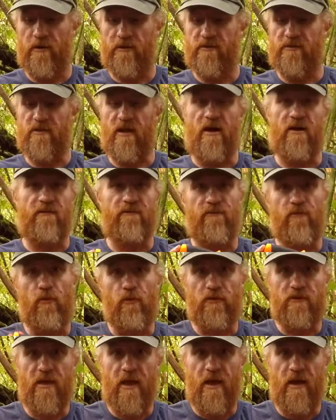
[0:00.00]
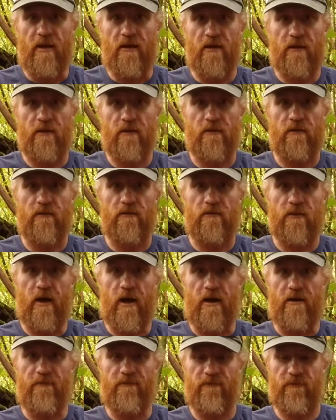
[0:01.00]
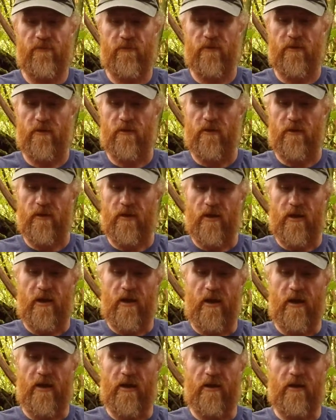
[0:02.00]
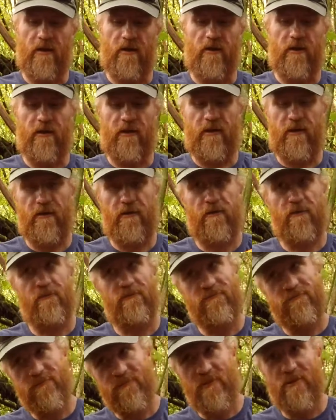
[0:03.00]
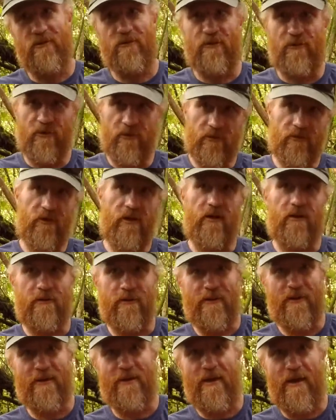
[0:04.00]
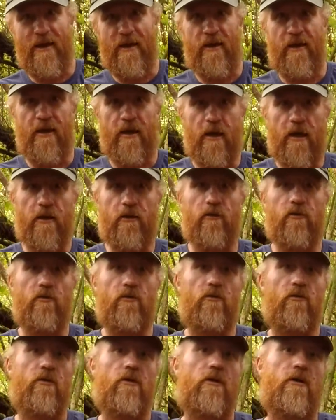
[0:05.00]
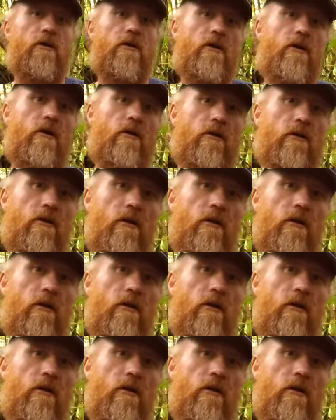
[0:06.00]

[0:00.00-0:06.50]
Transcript: It's not a full tang knife, and it, theoretically it can't handle a